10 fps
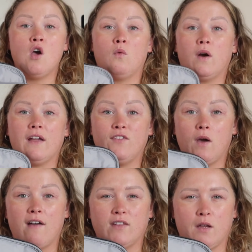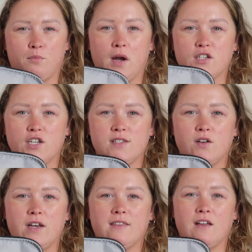where if you have like brushes or
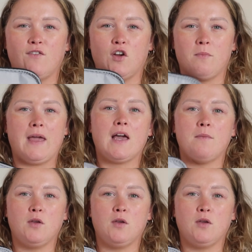anything for your makeup,